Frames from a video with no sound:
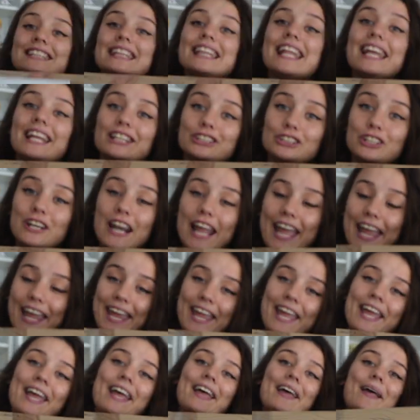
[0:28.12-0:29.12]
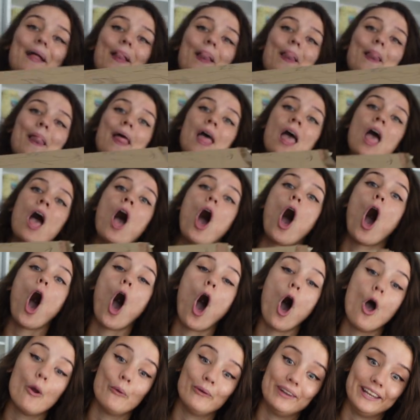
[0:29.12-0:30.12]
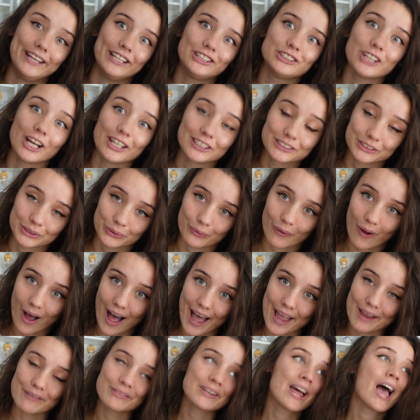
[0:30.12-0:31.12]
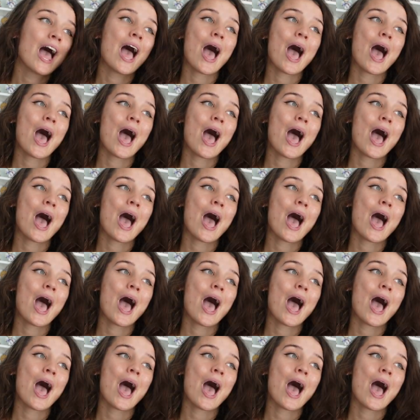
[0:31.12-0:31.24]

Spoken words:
literally only just arrived.